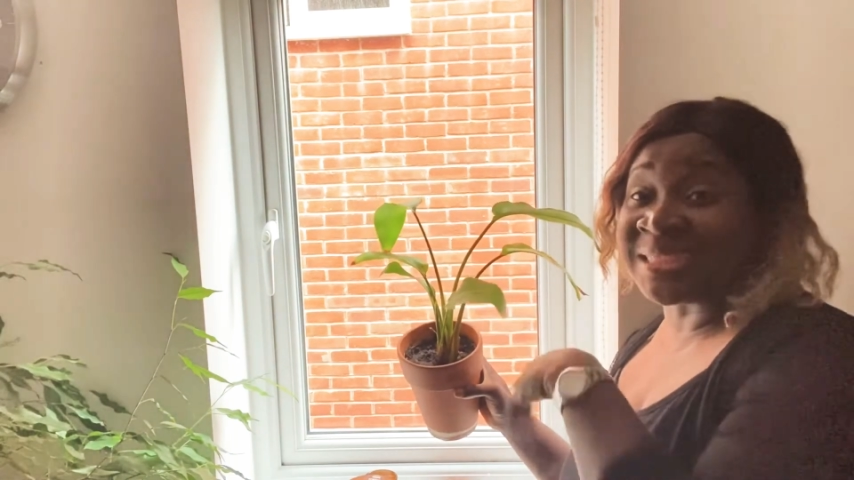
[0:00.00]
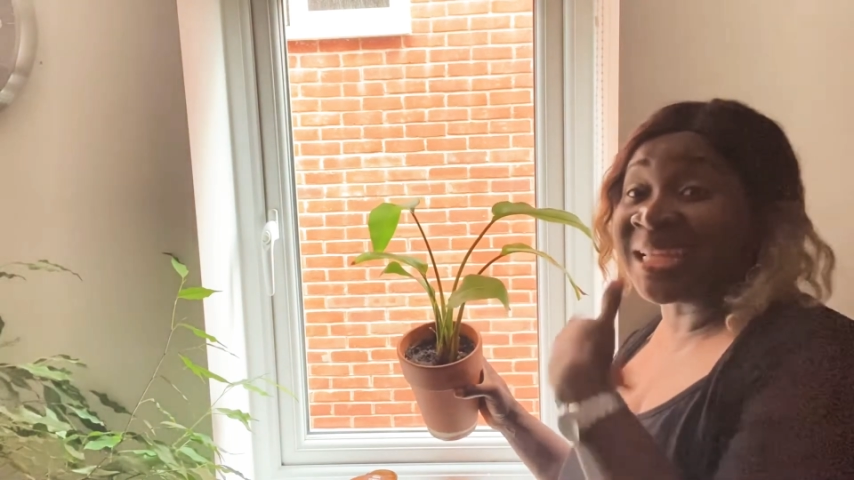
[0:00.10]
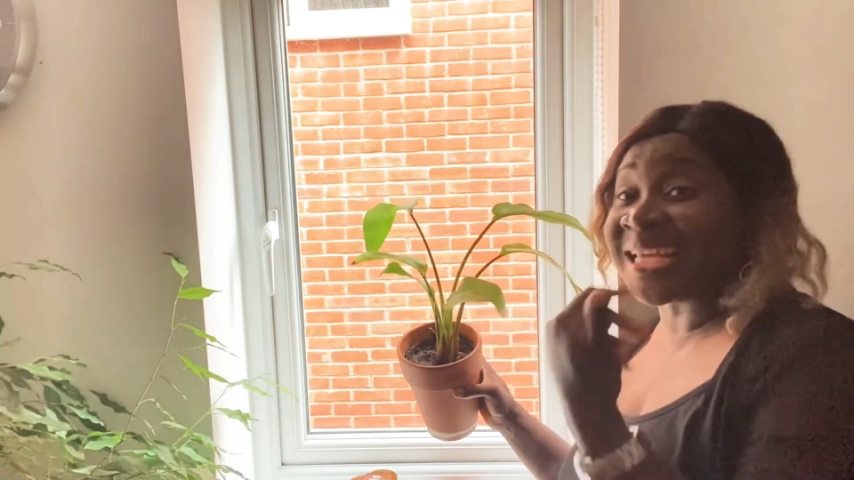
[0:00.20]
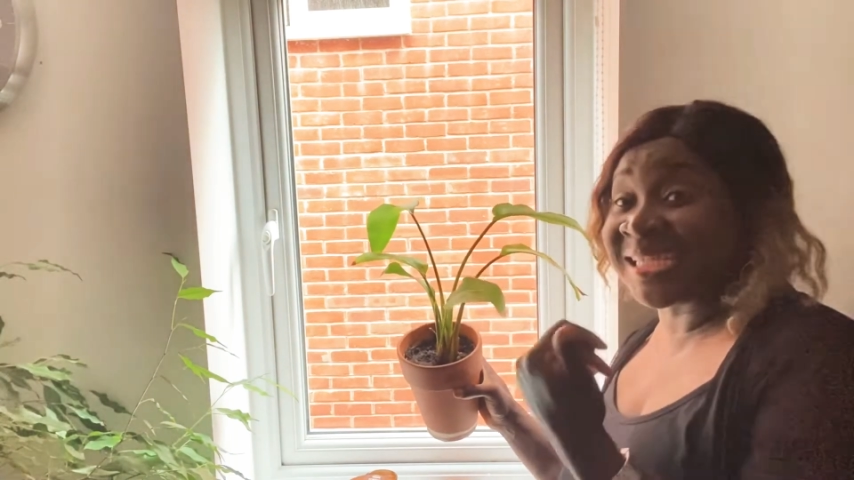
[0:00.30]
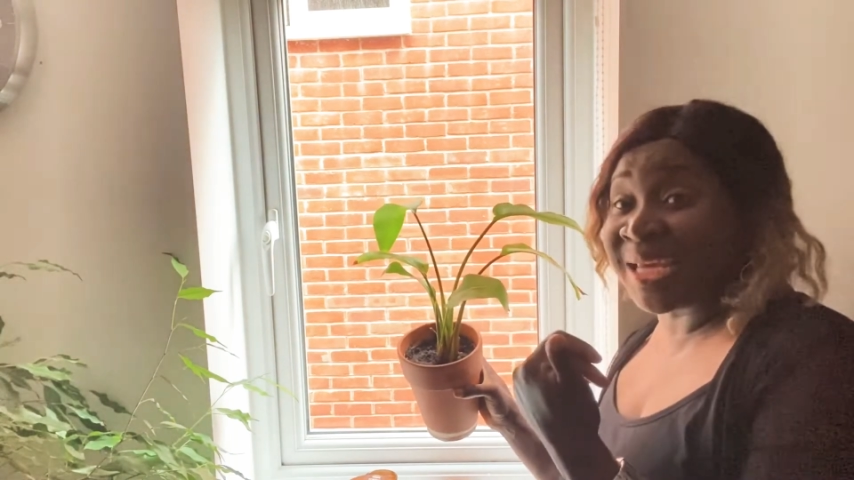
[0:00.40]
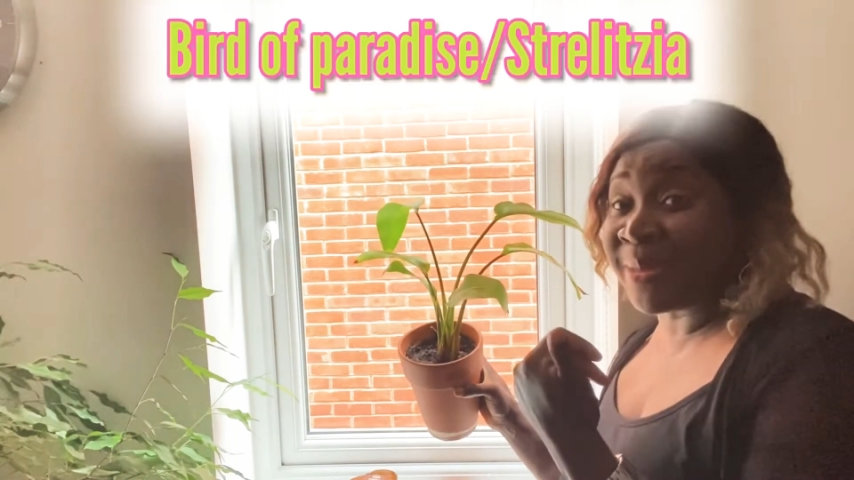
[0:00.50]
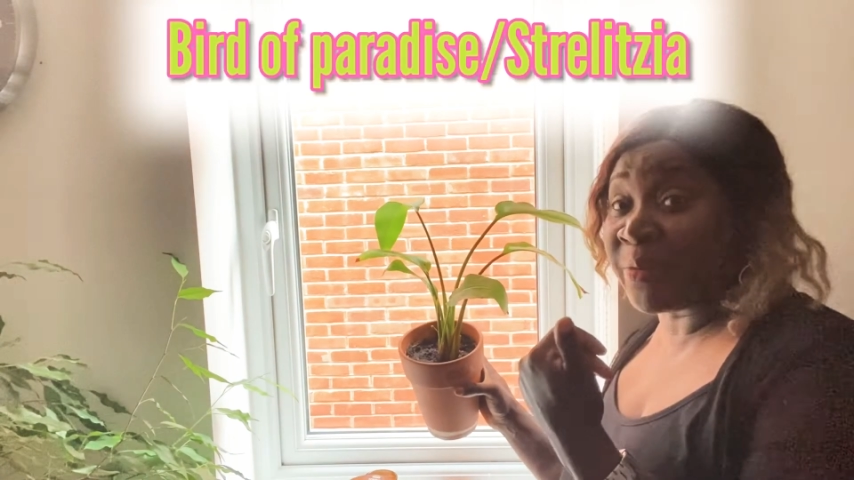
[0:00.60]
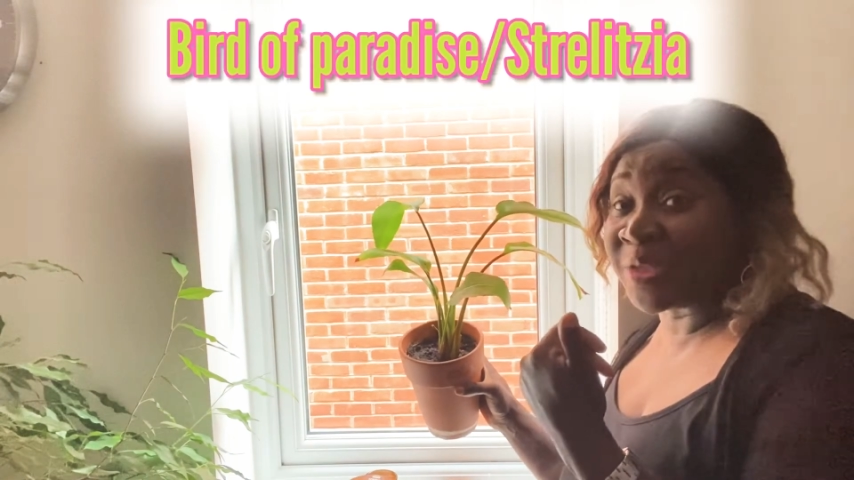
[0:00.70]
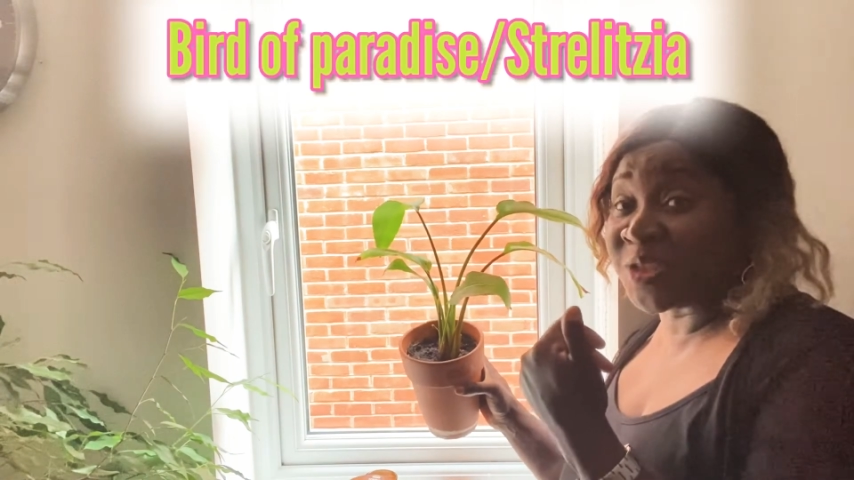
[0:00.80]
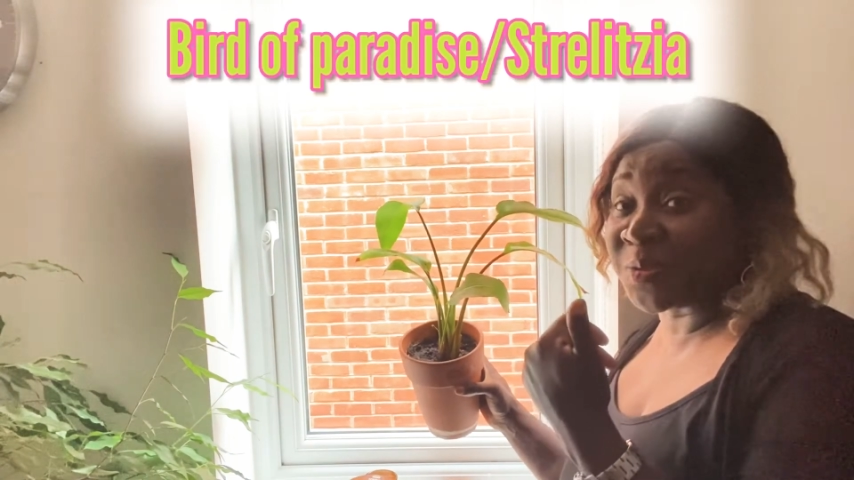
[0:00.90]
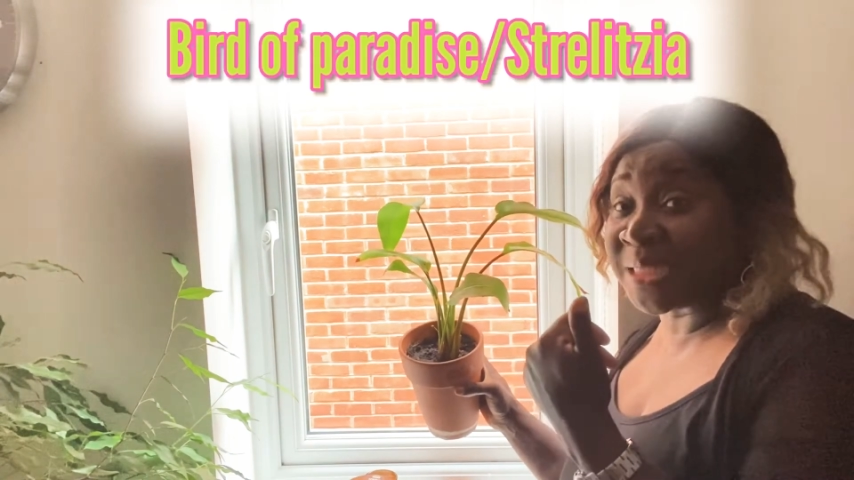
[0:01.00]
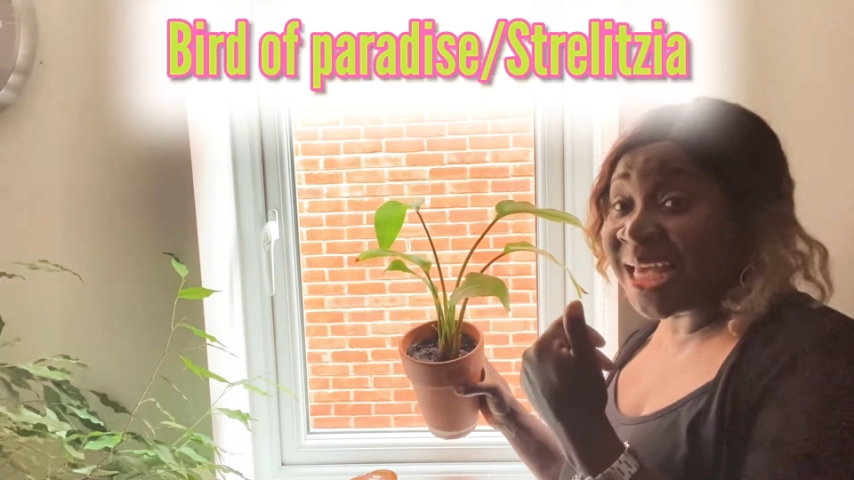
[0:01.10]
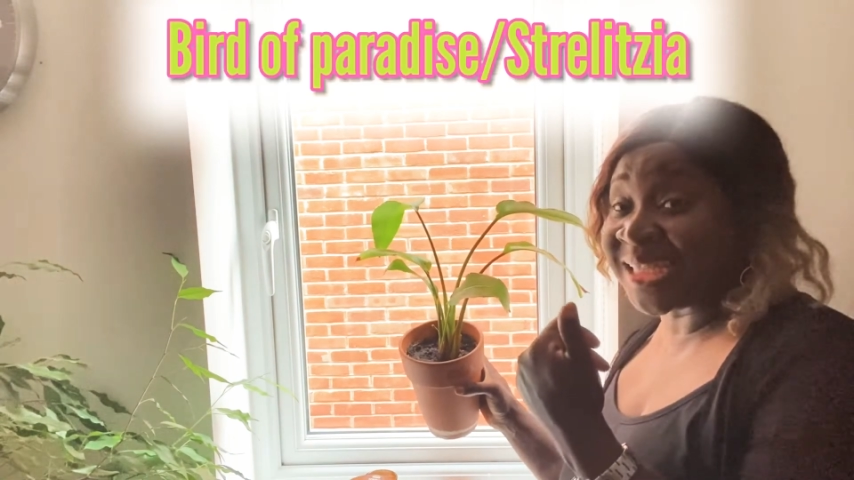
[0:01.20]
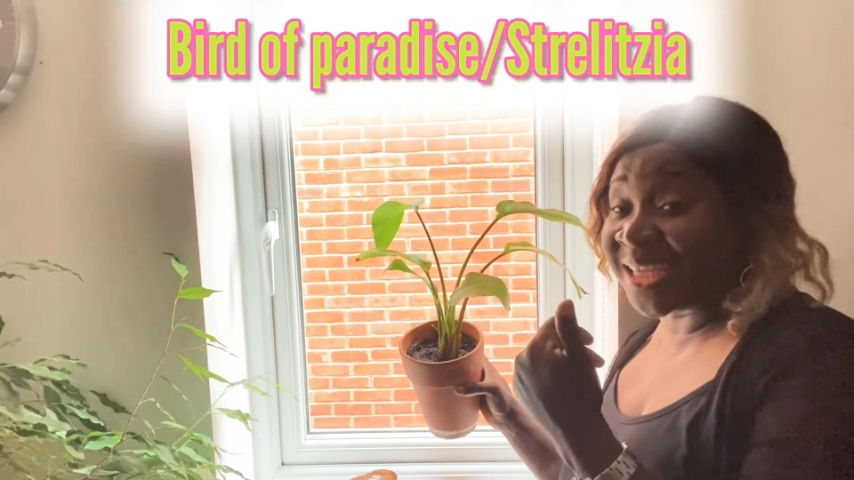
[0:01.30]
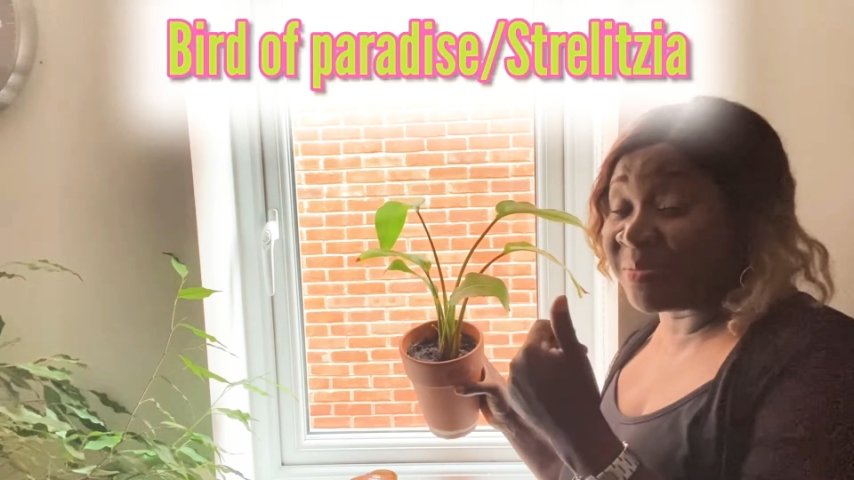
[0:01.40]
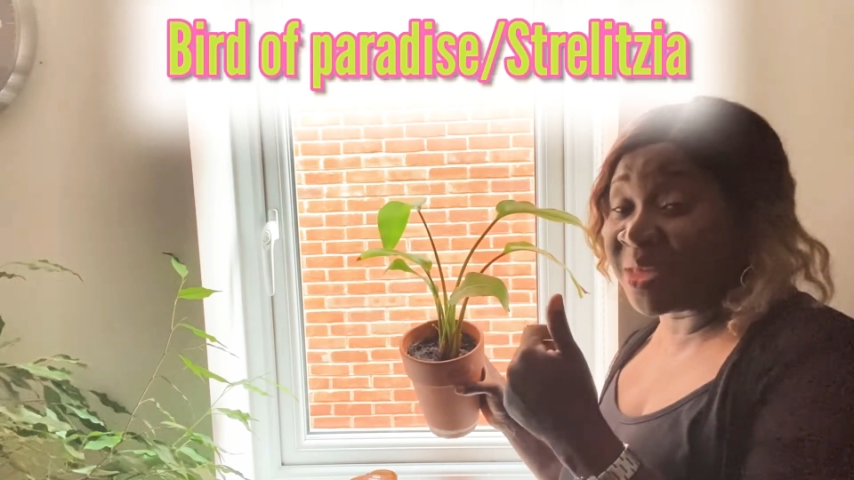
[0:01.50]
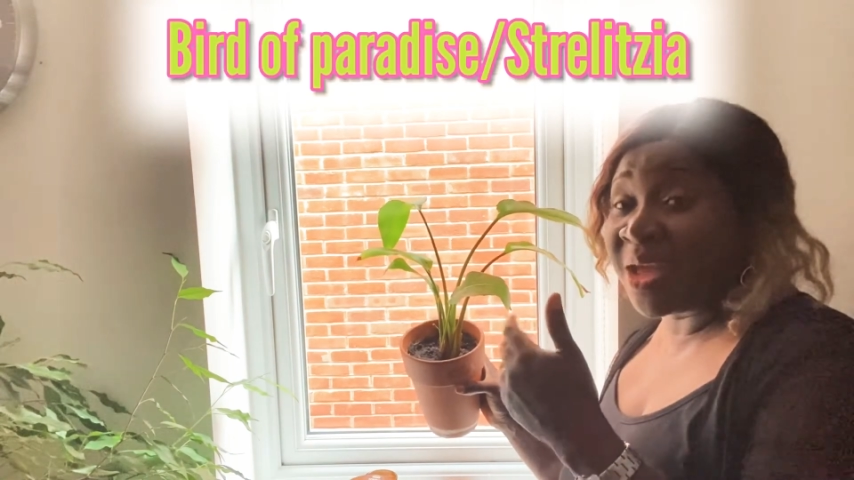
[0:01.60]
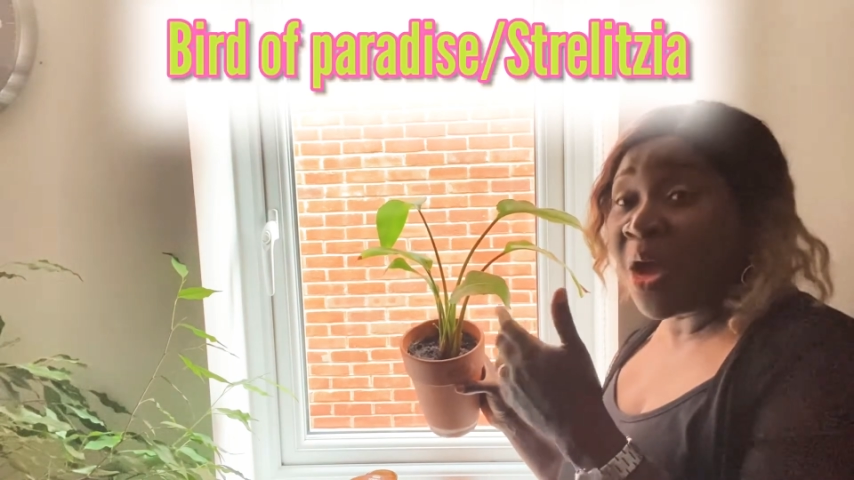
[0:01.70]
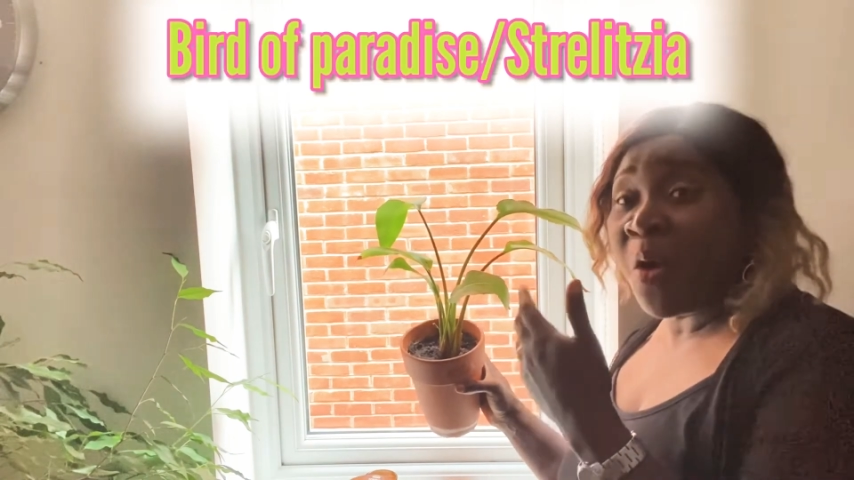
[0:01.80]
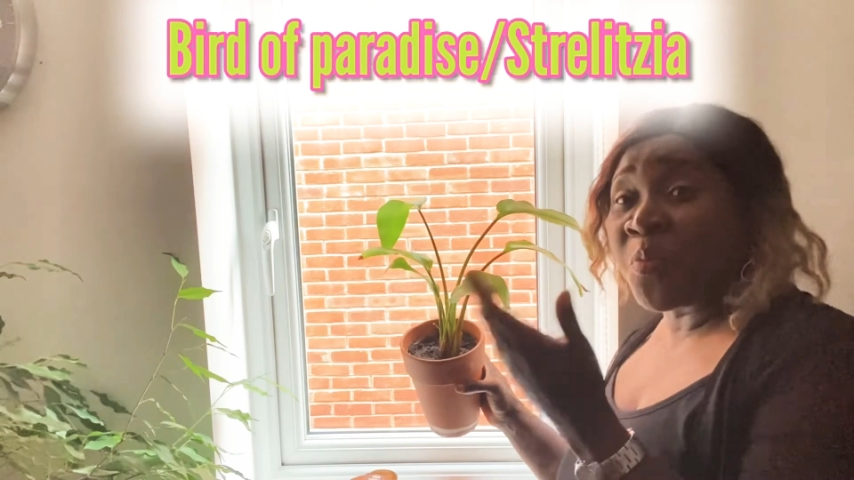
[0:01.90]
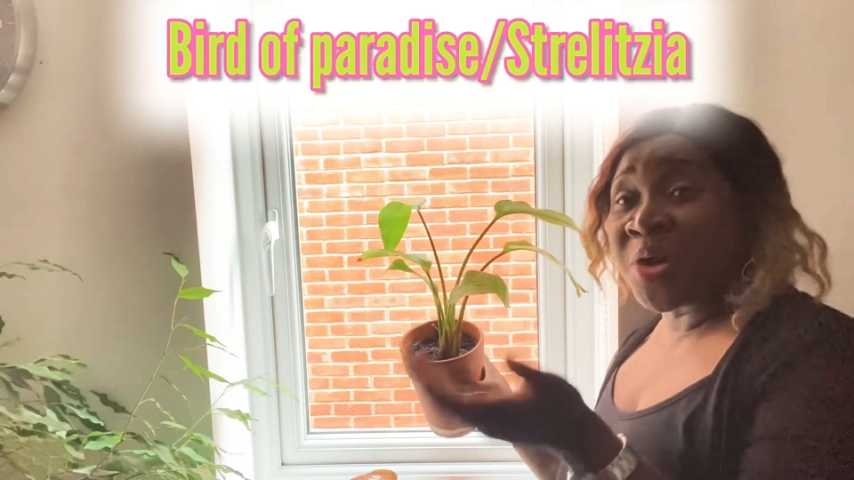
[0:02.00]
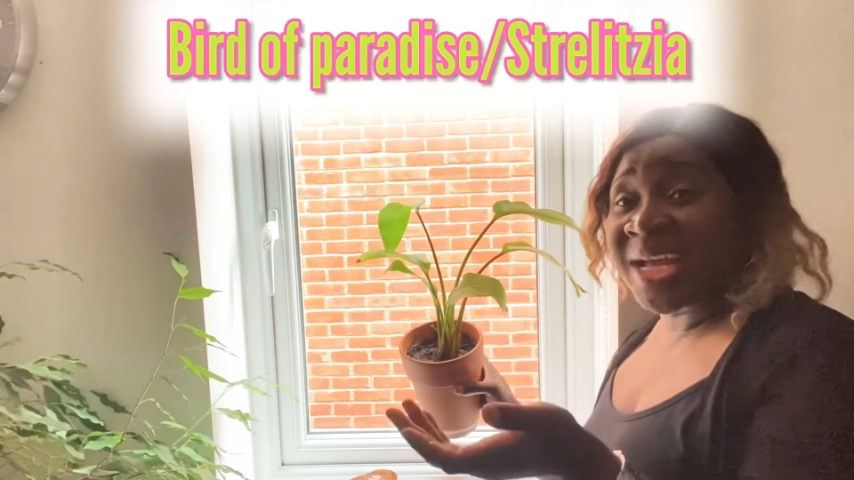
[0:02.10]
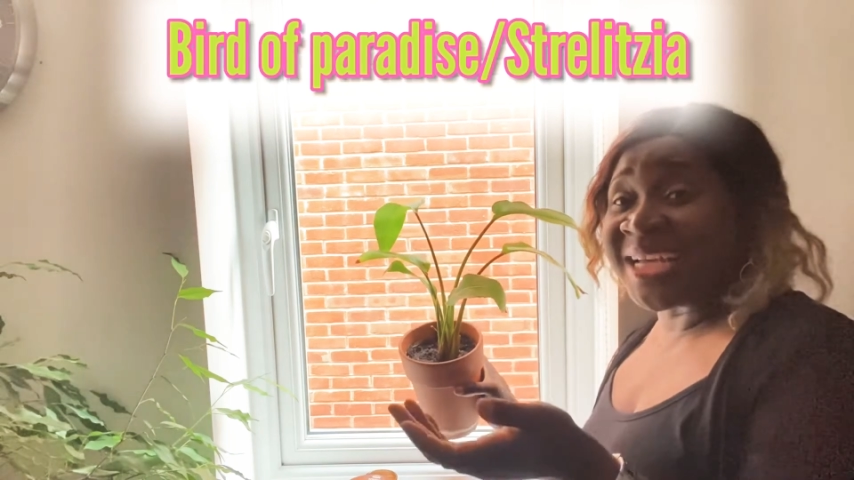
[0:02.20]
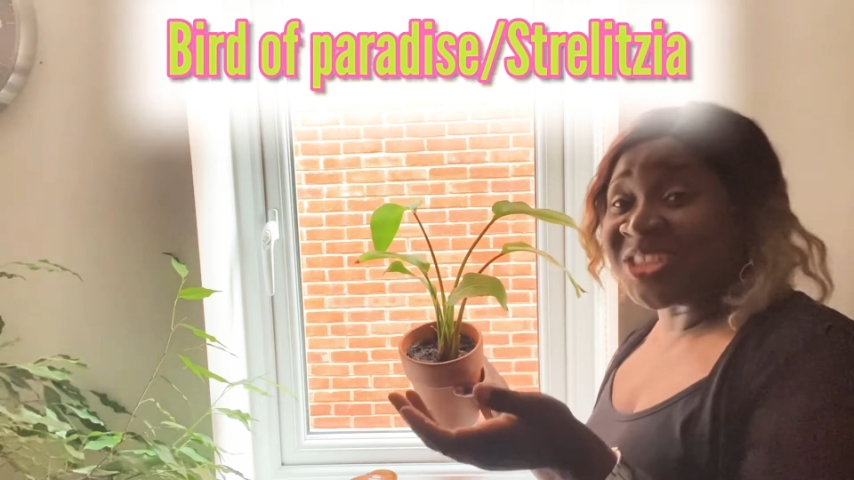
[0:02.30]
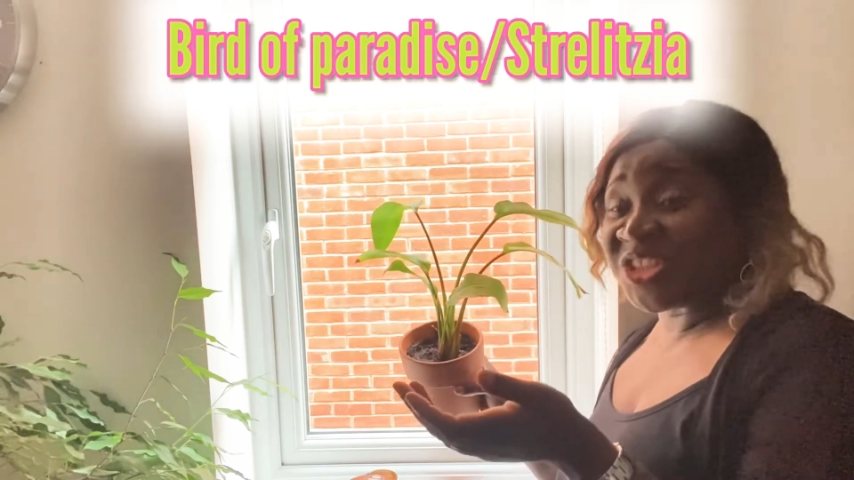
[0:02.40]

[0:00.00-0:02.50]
And the last time I went, she was asking me what can she